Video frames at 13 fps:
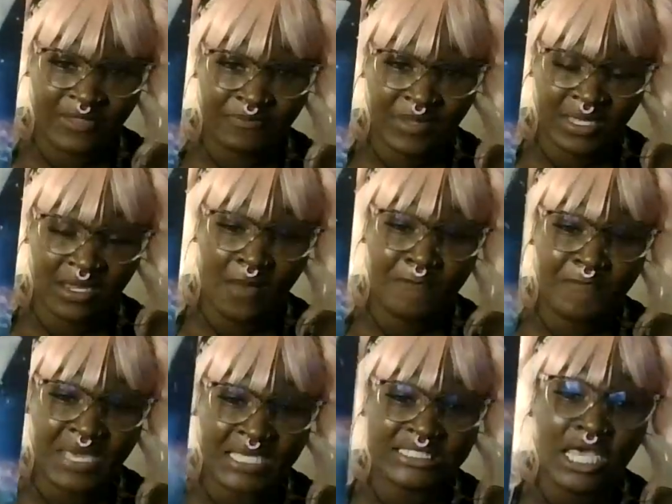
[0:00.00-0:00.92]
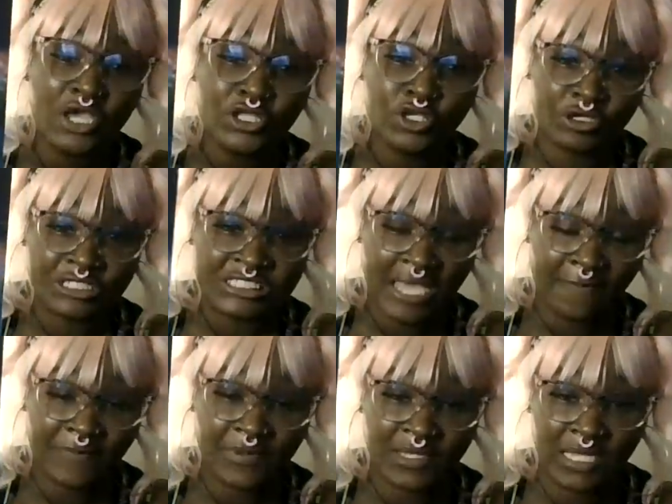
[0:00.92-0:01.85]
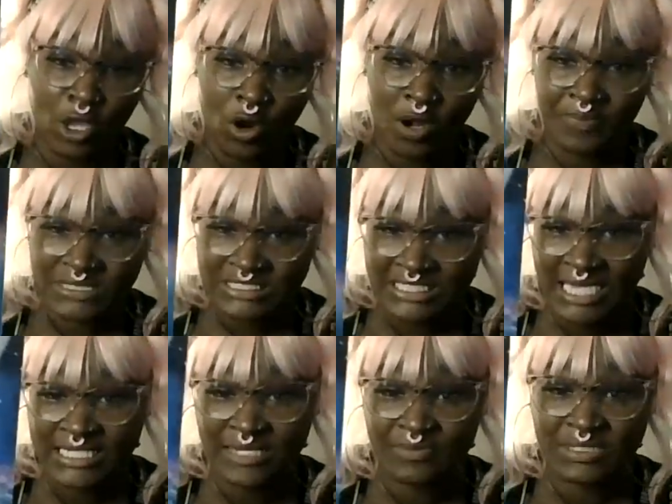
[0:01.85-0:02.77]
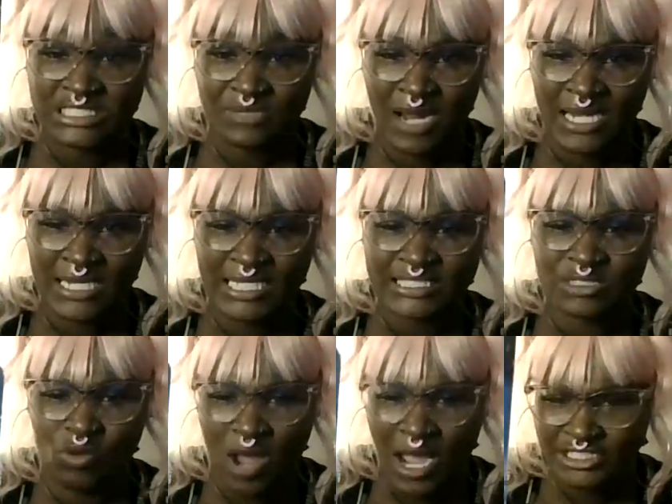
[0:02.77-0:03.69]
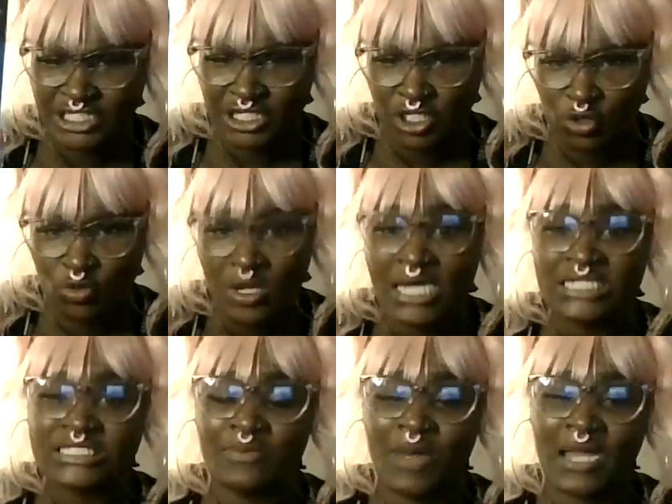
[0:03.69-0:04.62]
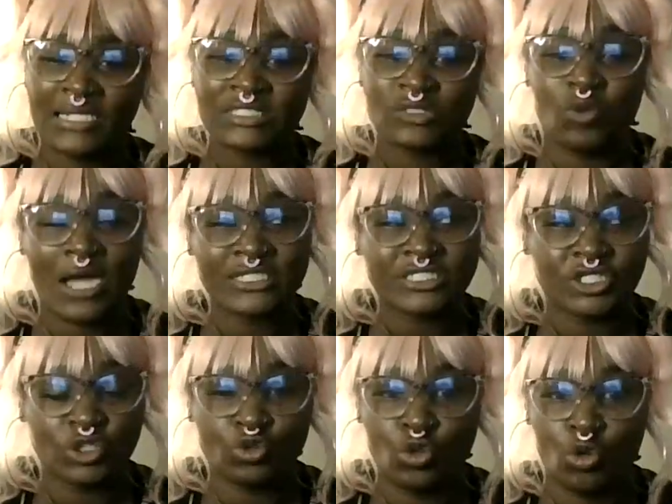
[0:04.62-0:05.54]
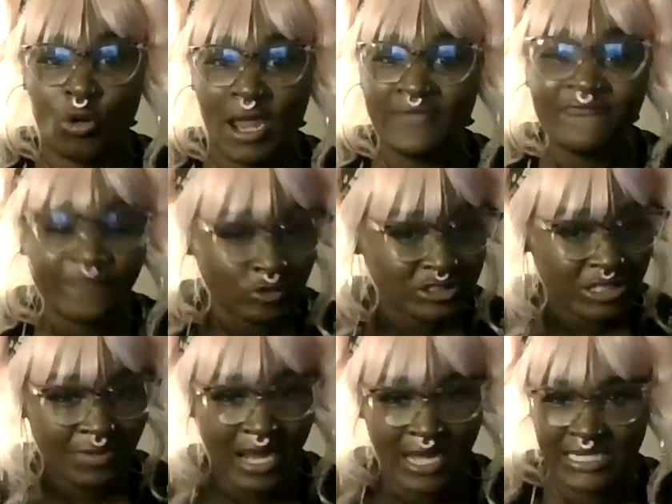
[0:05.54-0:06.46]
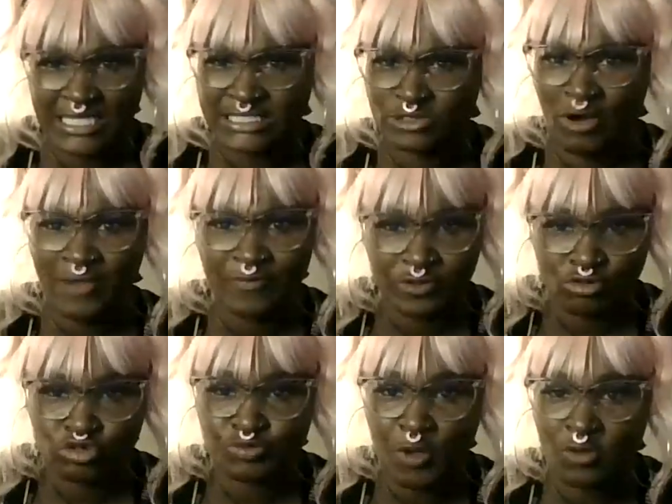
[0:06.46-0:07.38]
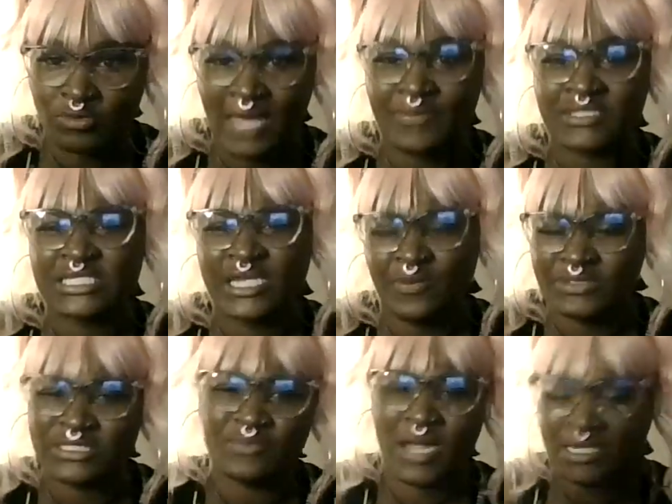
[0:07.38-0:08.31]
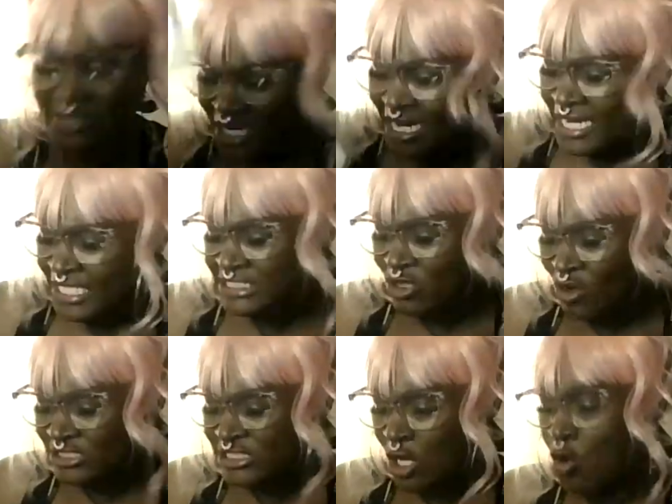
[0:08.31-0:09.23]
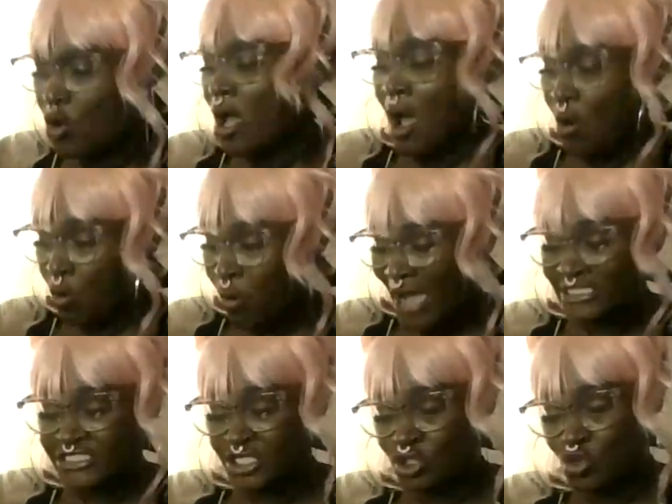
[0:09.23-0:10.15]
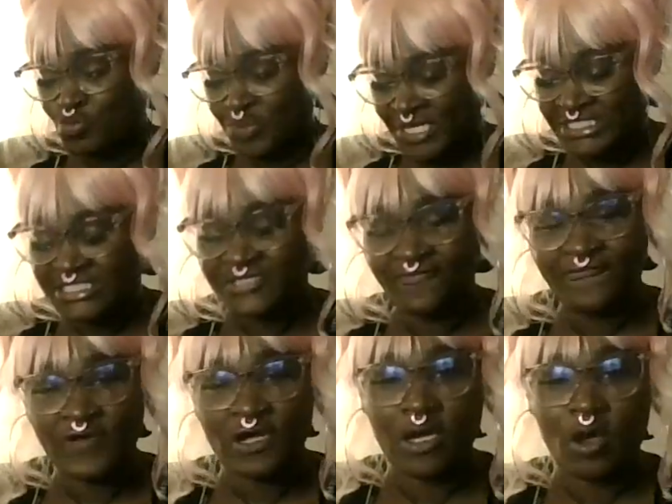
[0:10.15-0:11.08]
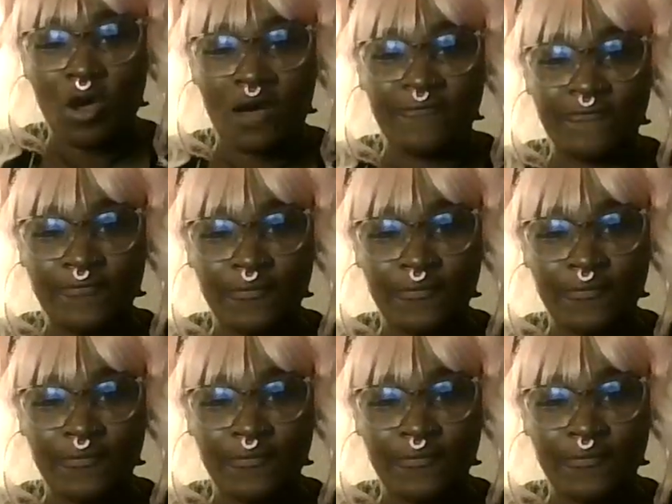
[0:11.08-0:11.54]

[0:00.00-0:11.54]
pissed. You're definitely are protected. But somebody is watching you. Somebody's watching you grateful. Somebody is grateful you spoke like it to them. But somebody is also watching you pissed the fuck off.